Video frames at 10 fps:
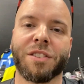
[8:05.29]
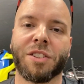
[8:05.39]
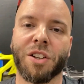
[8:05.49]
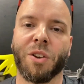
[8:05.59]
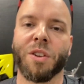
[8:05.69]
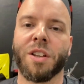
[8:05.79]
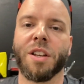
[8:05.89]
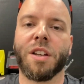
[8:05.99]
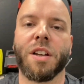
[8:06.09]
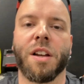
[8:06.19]
So
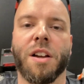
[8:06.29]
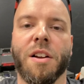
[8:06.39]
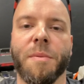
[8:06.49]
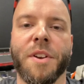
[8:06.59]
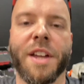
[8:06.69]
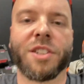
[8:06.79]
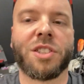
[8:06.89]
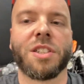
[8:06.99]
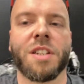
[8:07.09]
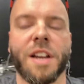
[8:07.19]
the
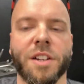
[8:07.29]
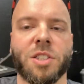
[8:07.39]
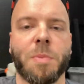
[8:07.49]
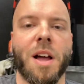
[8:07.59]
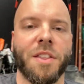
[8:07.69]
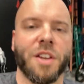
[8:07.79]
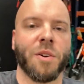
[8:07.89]
next spot that